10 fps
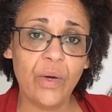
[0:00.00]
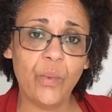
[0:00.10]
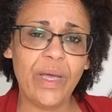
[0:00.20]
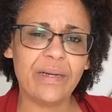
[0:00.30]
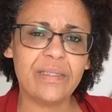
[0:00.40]

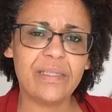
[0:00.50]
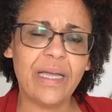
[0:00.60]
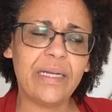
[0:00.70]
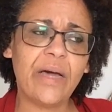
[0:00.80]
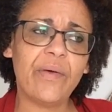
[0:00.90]
We
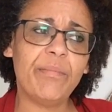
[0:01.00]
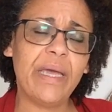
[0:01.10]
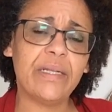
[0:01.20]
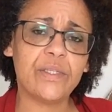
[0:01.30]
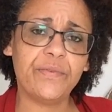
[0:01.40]
understand how it
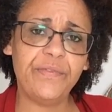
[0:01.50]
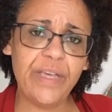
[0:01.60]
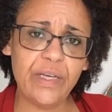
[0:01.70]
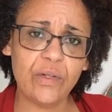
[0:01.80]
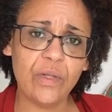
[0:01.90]
made us
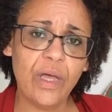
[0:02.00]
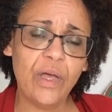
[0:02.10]
feel.